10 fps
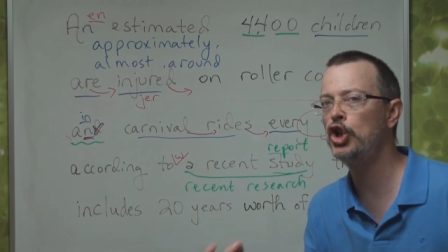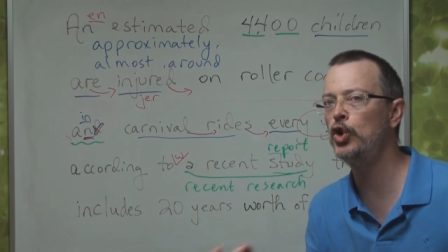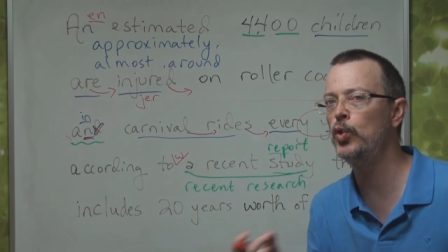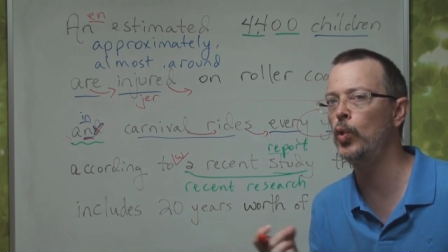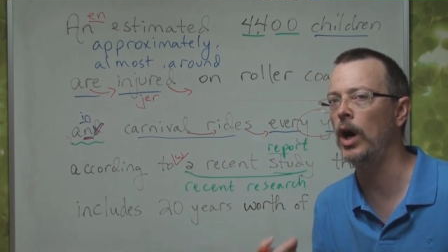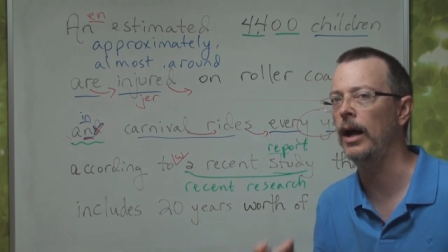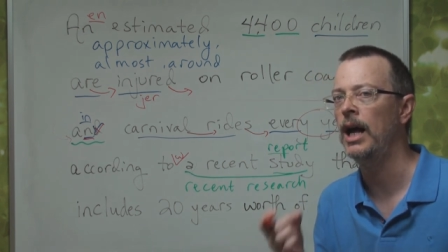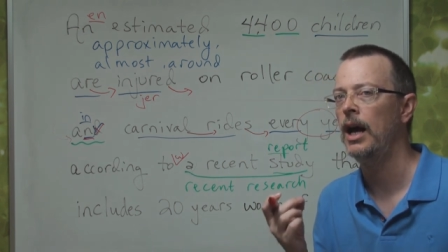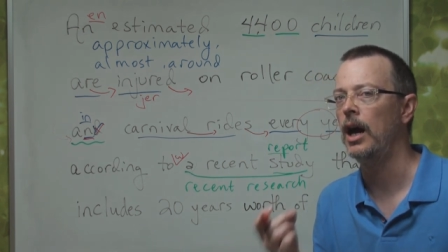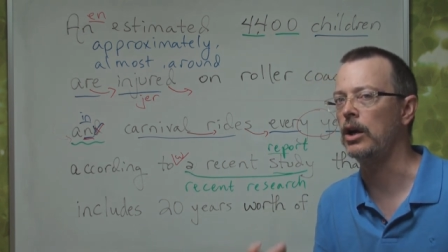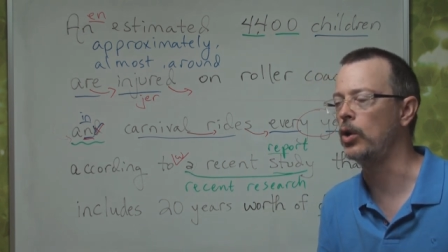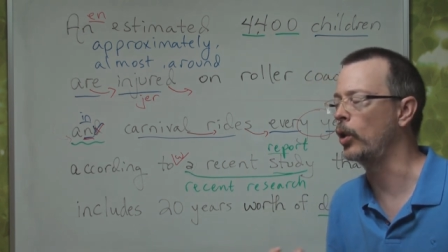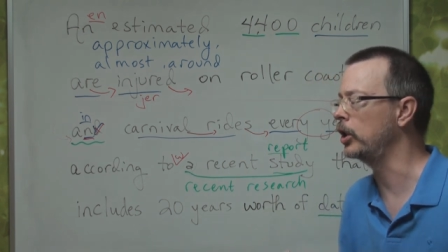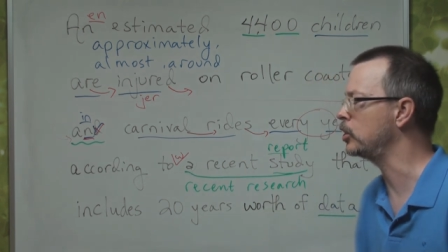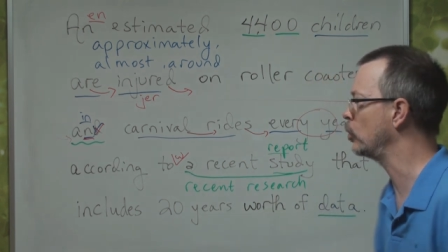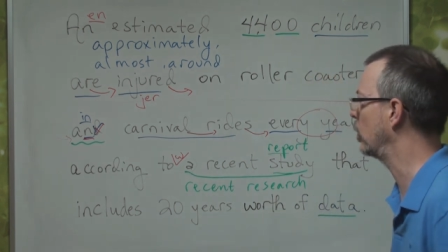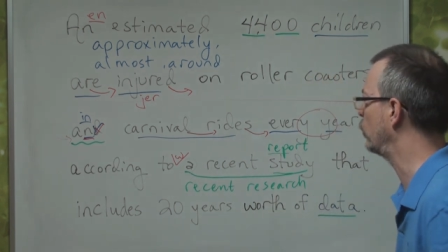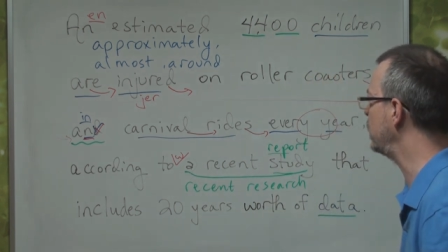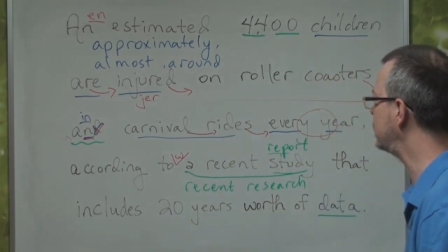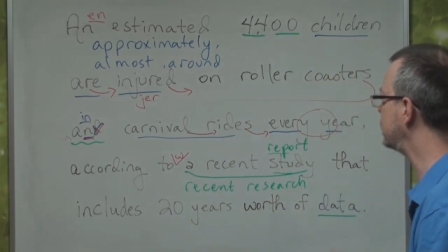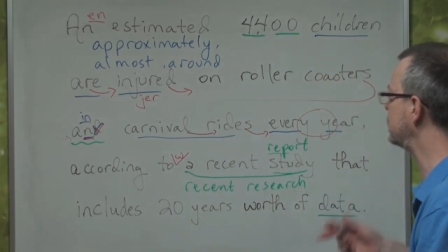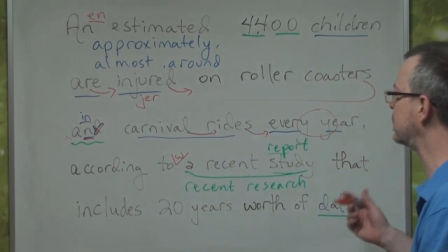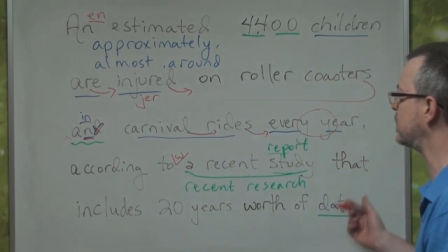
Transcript: TUA. According to a recent